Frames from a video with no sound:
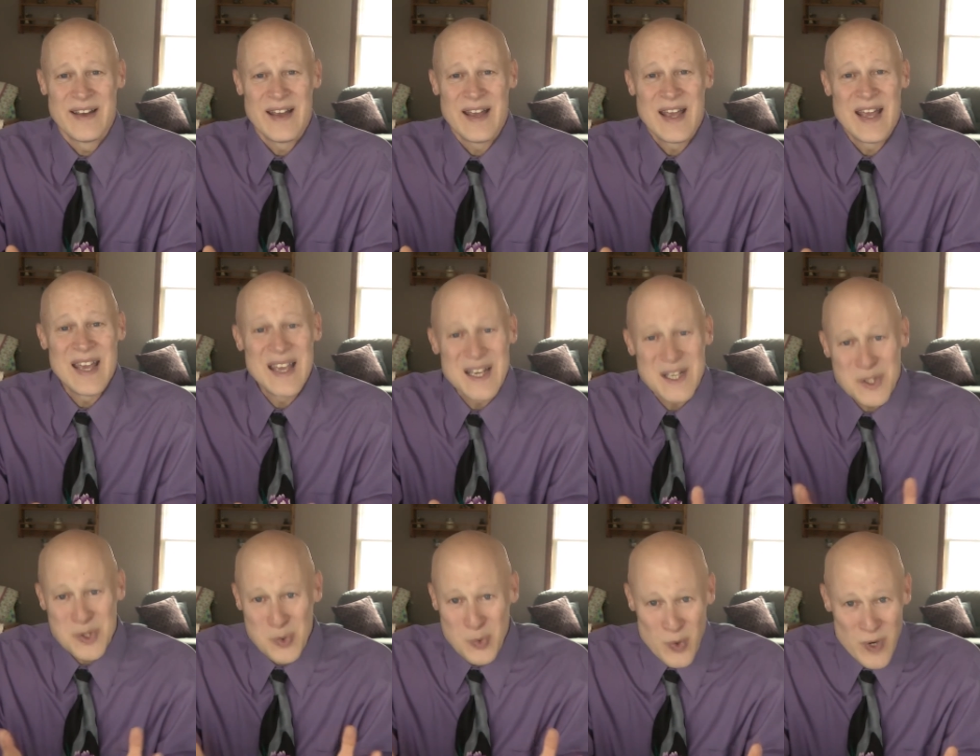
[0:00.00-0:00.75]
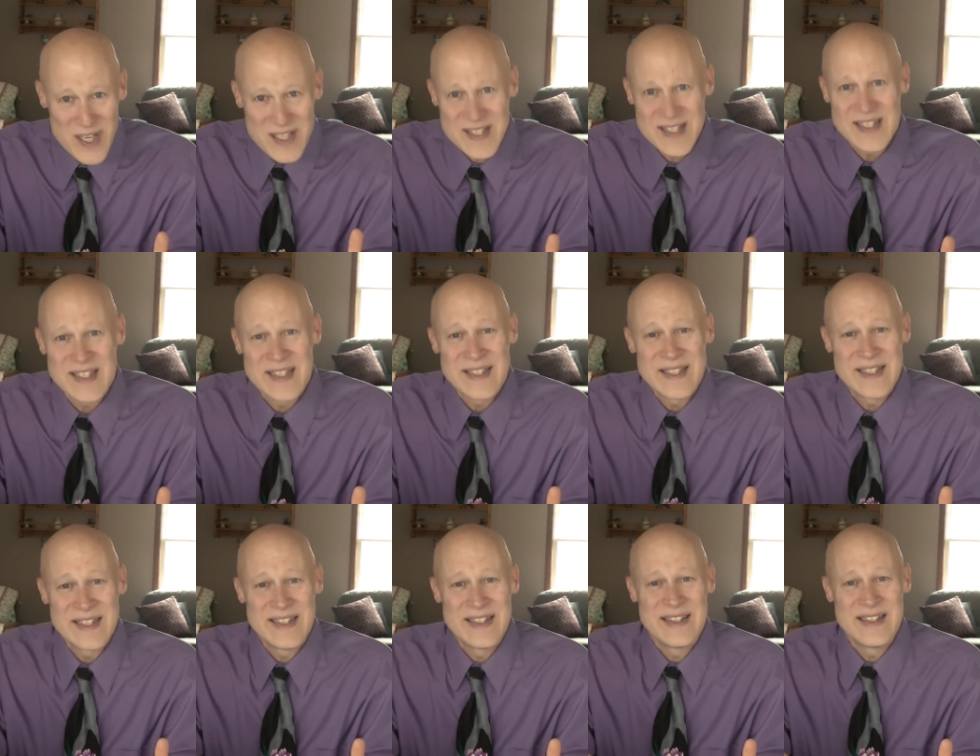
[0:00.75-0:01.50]
He is risen.
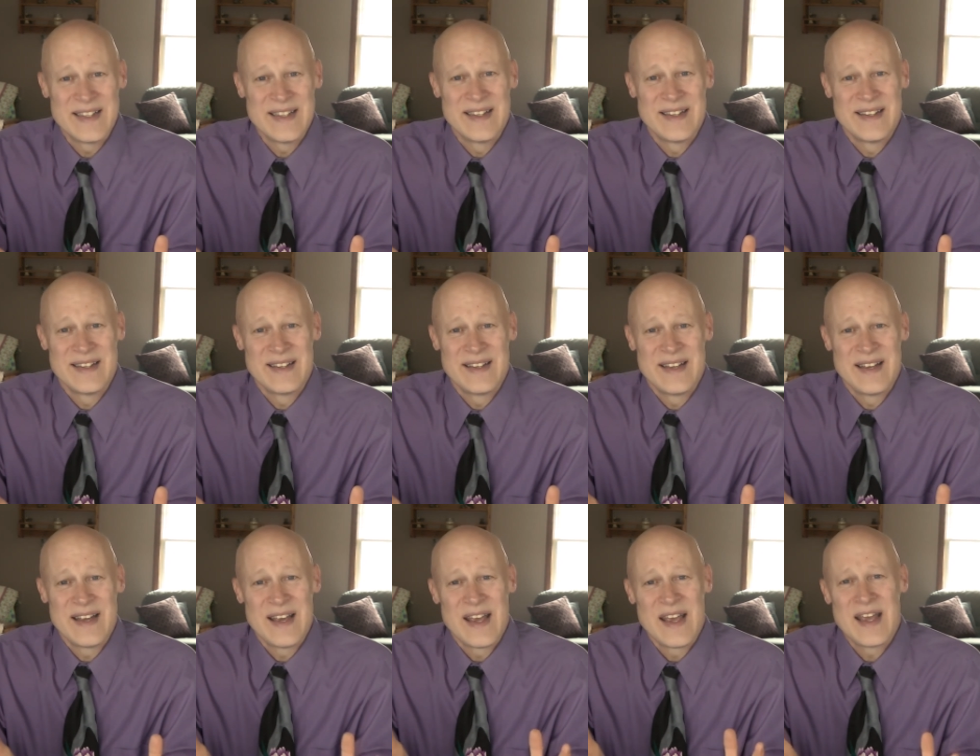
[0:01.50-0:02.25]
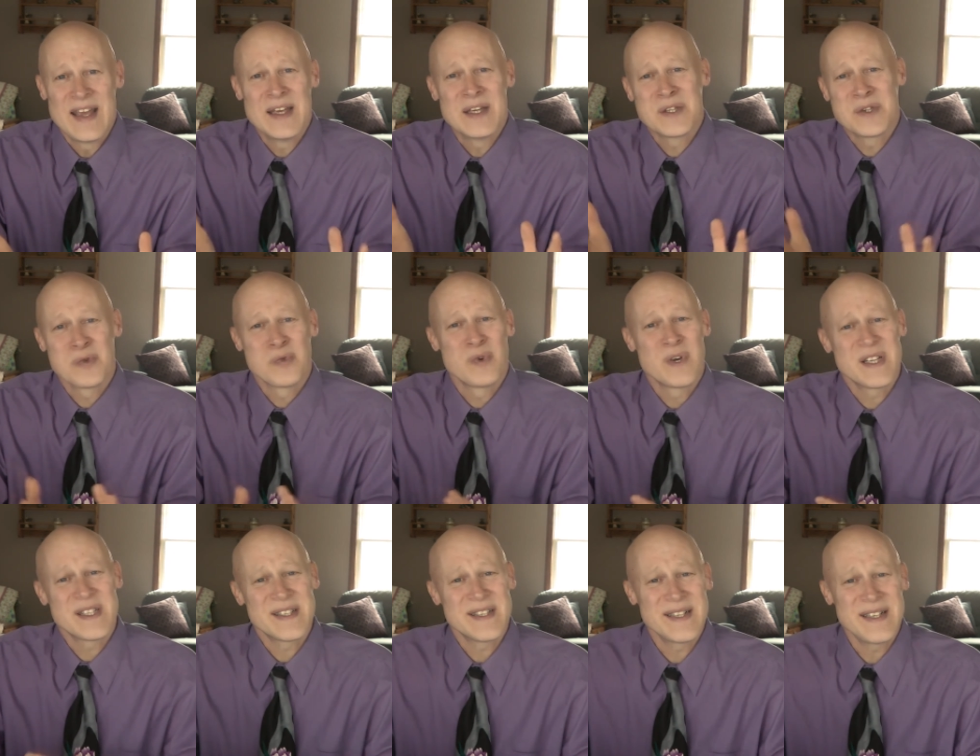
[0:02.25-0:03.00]
He is
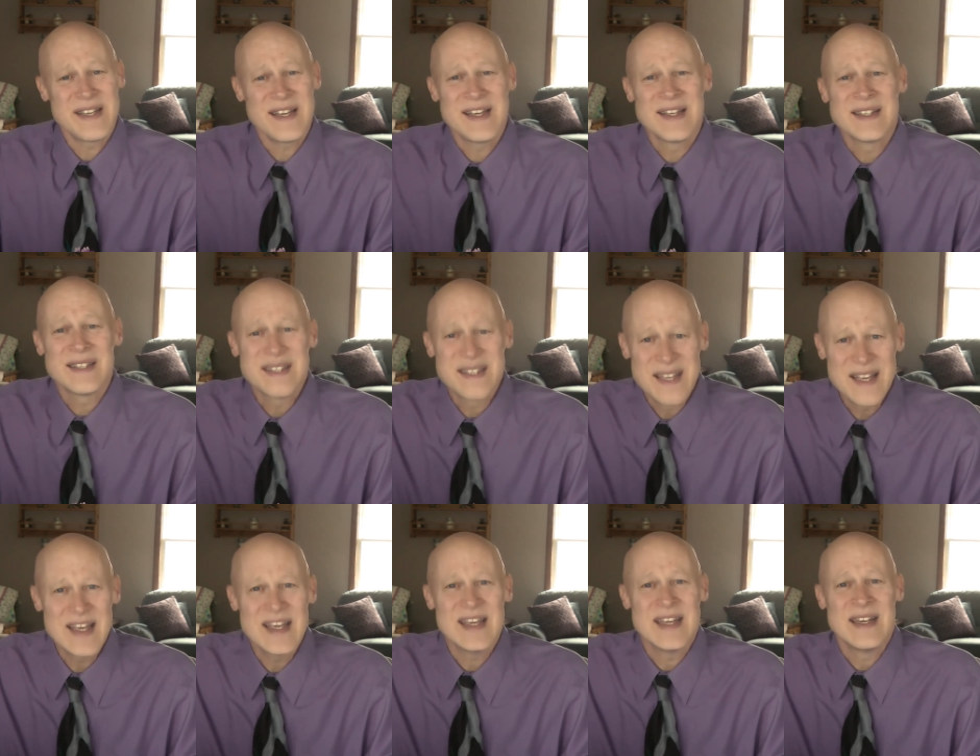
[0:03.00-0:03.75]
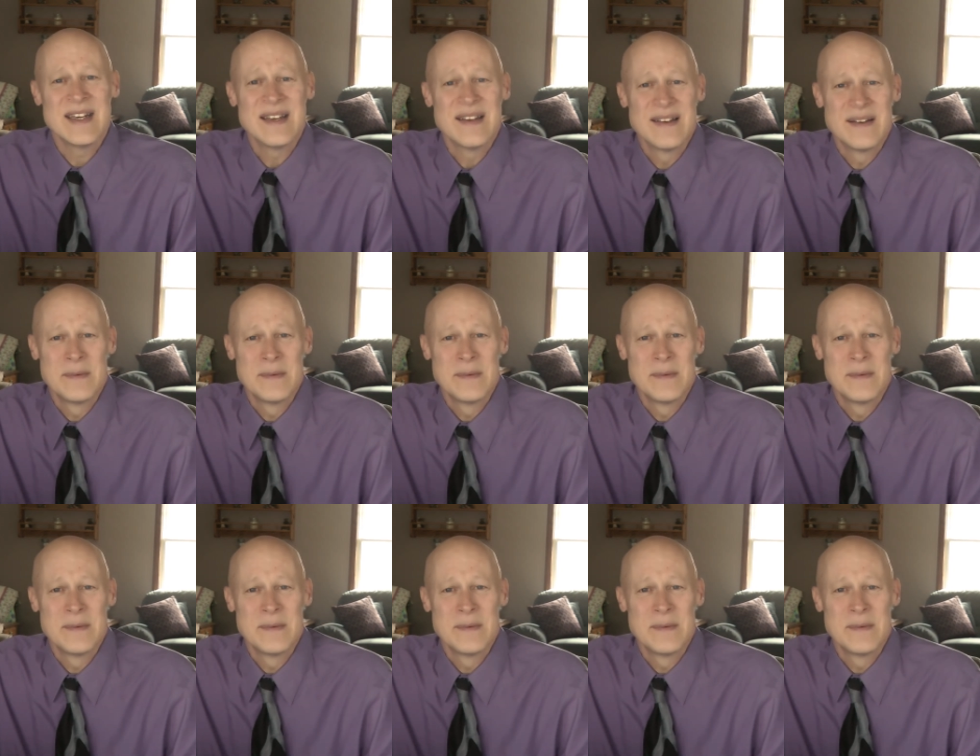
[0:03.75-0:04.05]
risen indeed.